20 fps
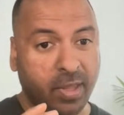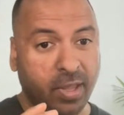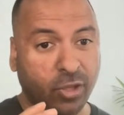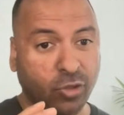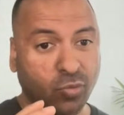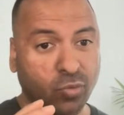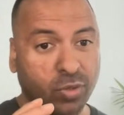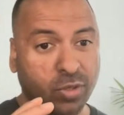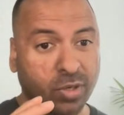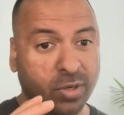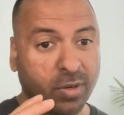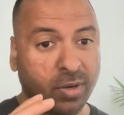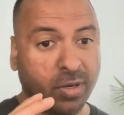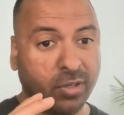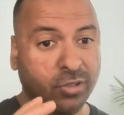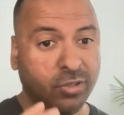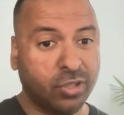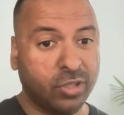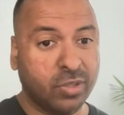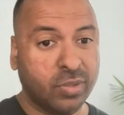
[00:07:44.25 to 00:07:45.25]
As we
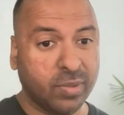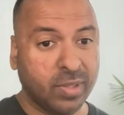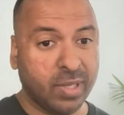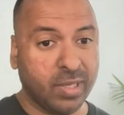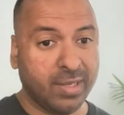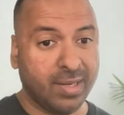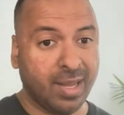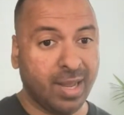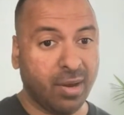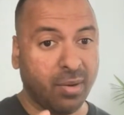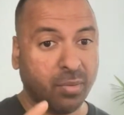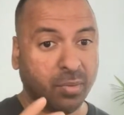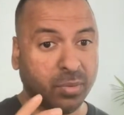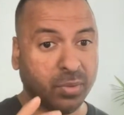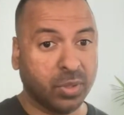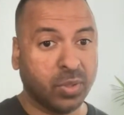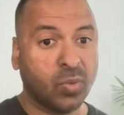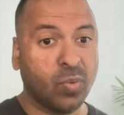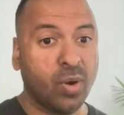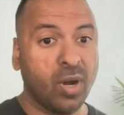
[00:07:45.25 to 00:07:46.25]
articulate our
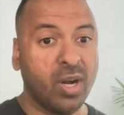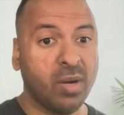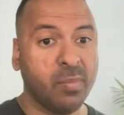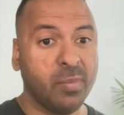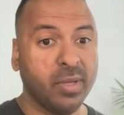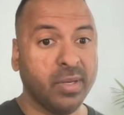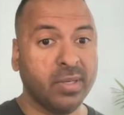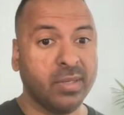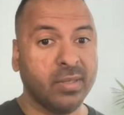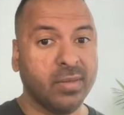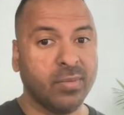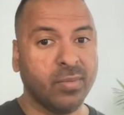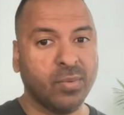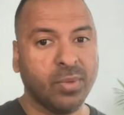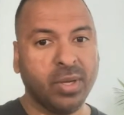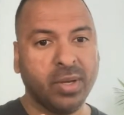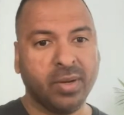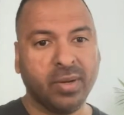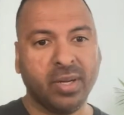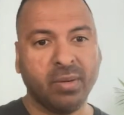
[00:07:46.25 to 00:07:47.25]
requirement,
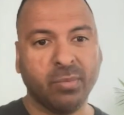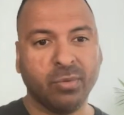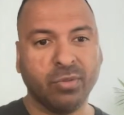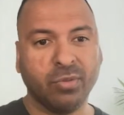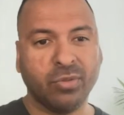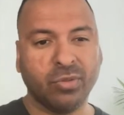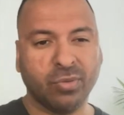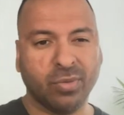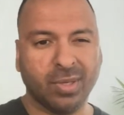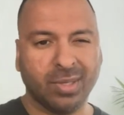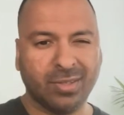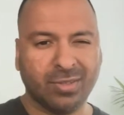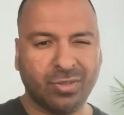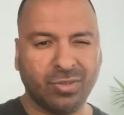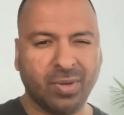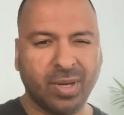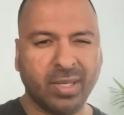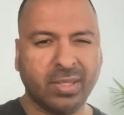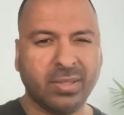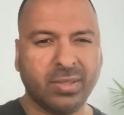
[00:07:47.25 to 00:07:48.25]
we are able to
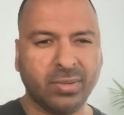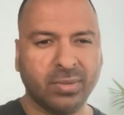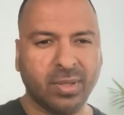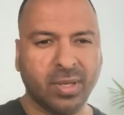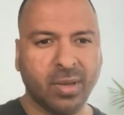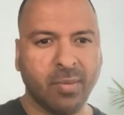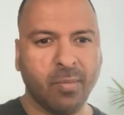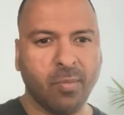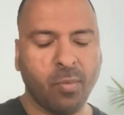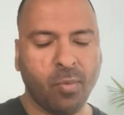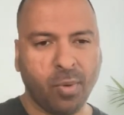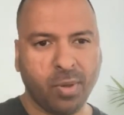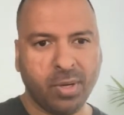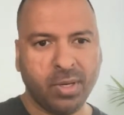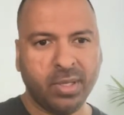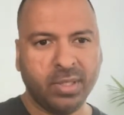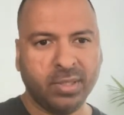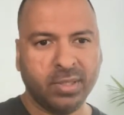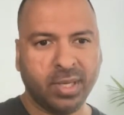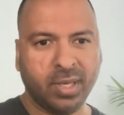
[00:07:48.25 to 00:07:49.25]
address to them what it
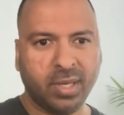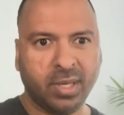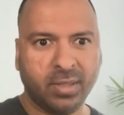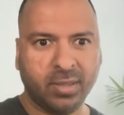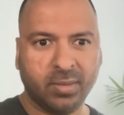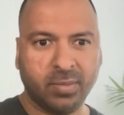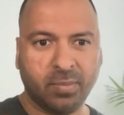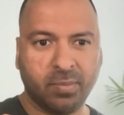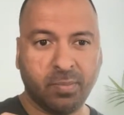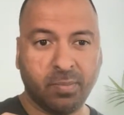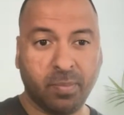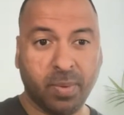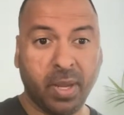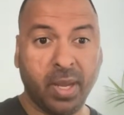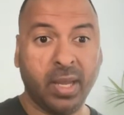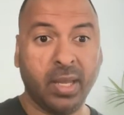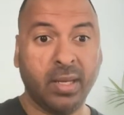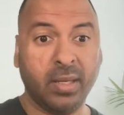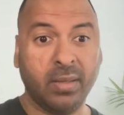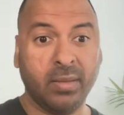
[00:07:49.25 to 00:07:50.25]
is that it is
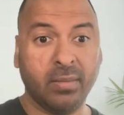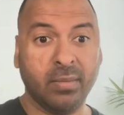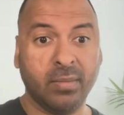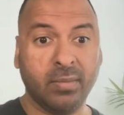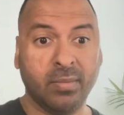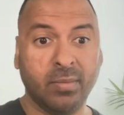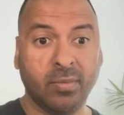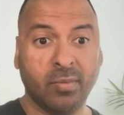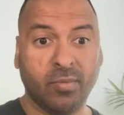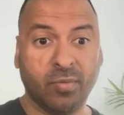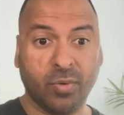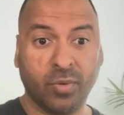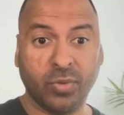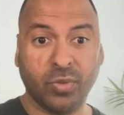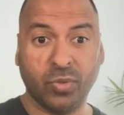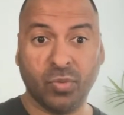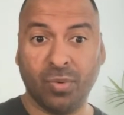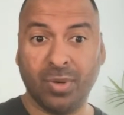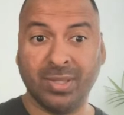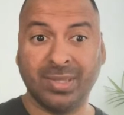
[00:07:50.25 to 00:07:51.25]
painful
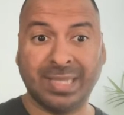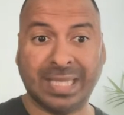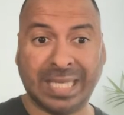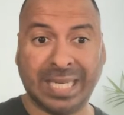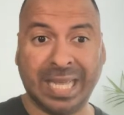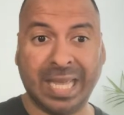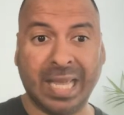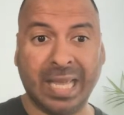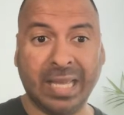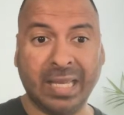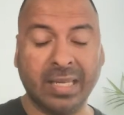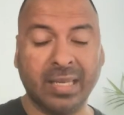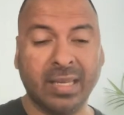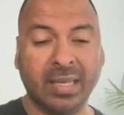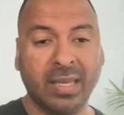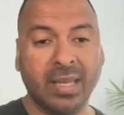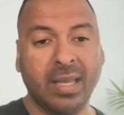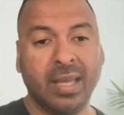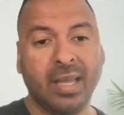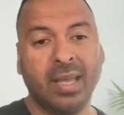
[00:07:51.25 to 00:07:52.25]
to us today,
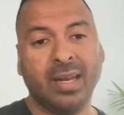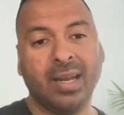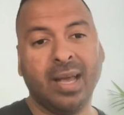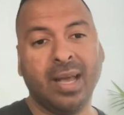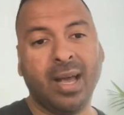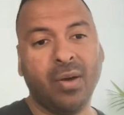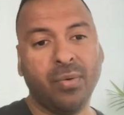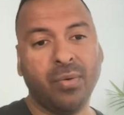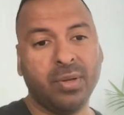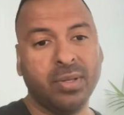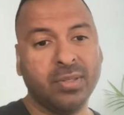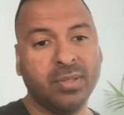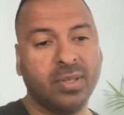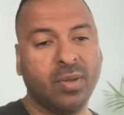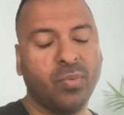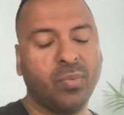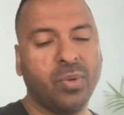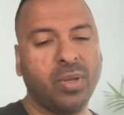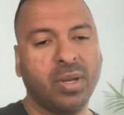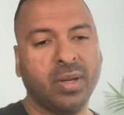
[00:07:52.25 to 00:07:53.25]
and how it is that
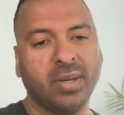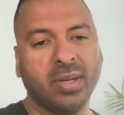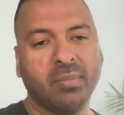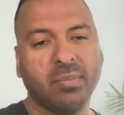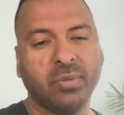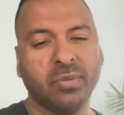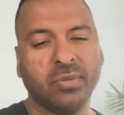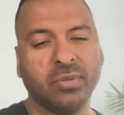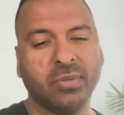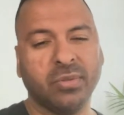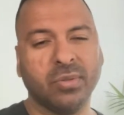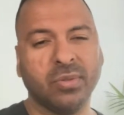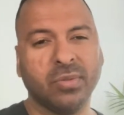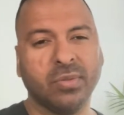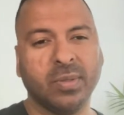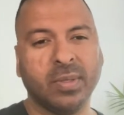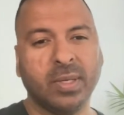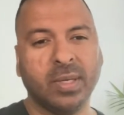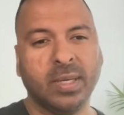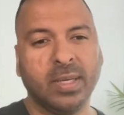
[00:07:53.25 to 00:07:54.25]
we are able
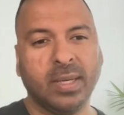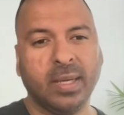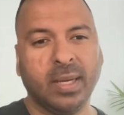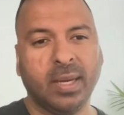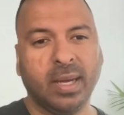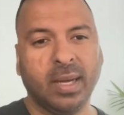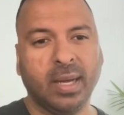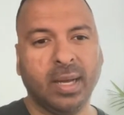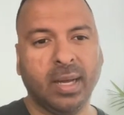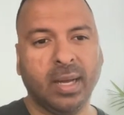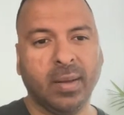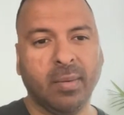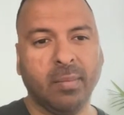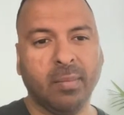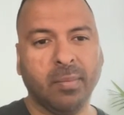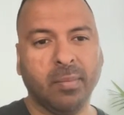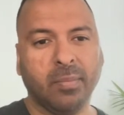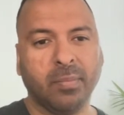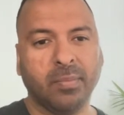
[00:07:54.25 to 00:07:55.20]
to um,